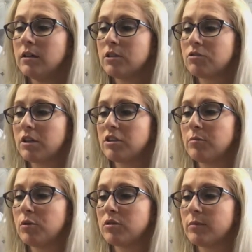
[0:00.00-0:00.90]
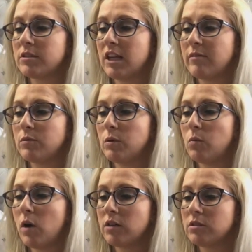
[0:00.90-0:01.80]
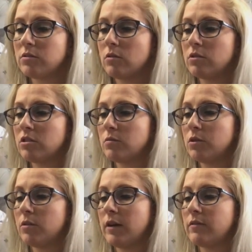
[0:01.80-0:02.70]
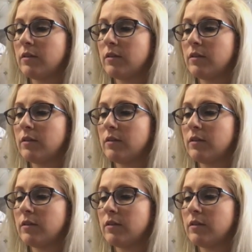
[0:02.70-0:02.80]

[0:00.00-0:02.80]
This dry shampoo is a must-have between washes or just when you